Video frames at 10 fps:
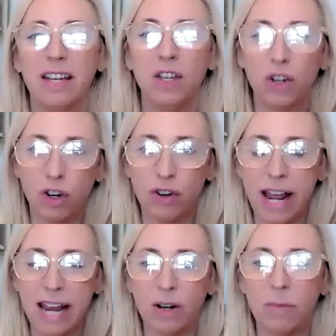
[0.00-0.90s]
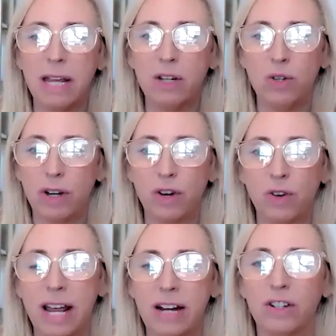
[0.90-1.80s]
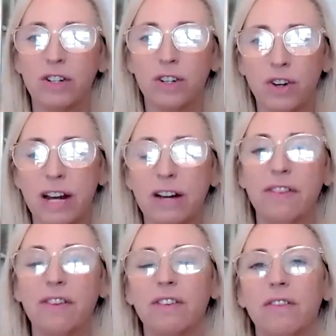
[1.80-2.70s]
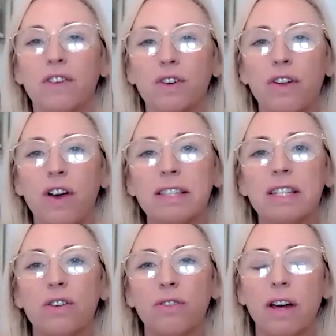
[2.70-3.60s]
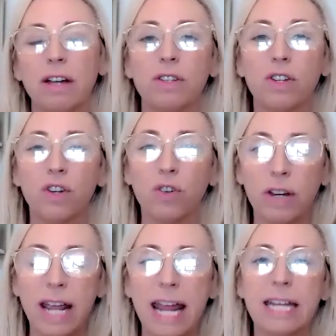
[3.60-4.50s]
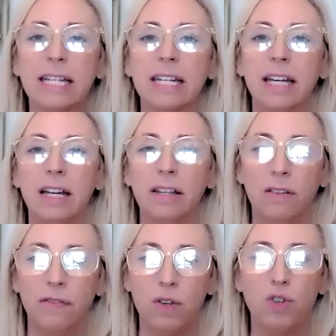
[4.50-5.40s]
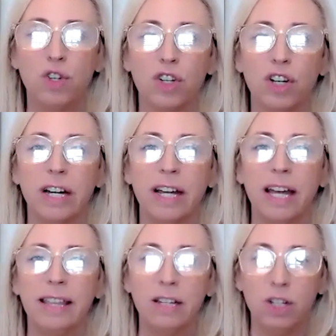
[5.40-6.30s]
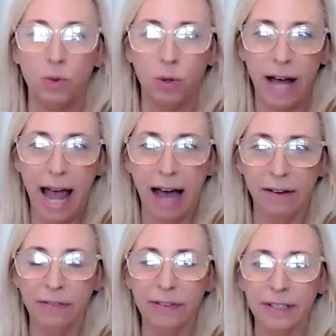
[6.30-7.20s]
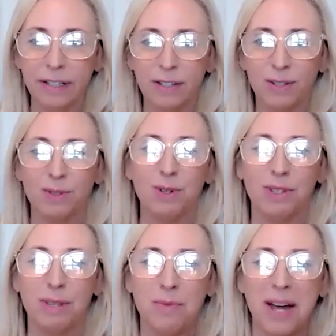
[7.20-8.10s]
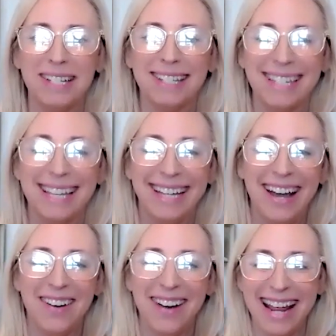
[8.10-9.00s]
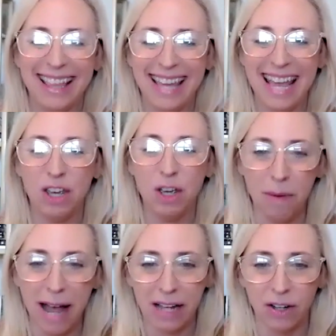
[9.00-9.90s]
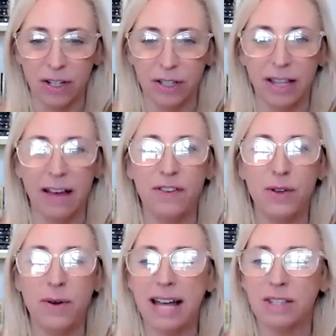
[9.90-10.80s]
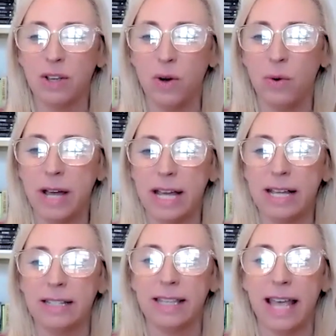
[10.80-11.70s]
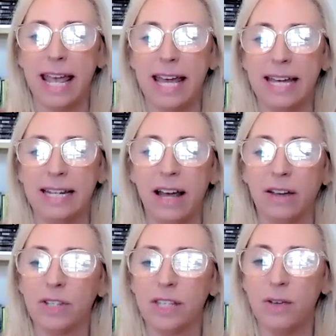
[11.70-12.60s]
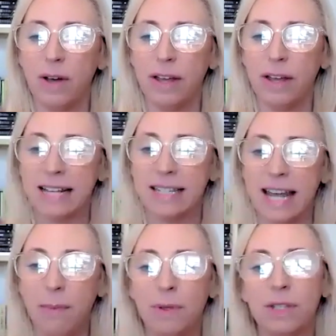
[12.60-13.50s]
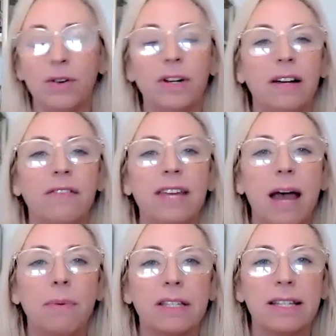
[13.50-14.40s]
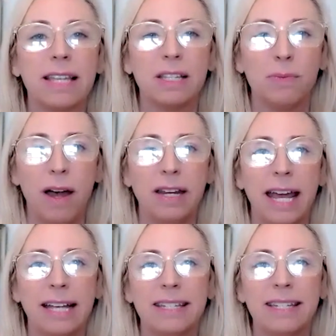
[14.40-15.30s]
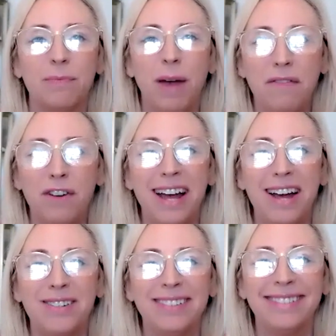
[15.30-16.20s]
Your creator made you a creator. You're creator of your thoughts, and your thoughts create the future that you will have. So choose them wisely. All right. Thank you, Michael. Love you as always. And I'll see you on the next episode of the Epic Success Podcast. Bye for now.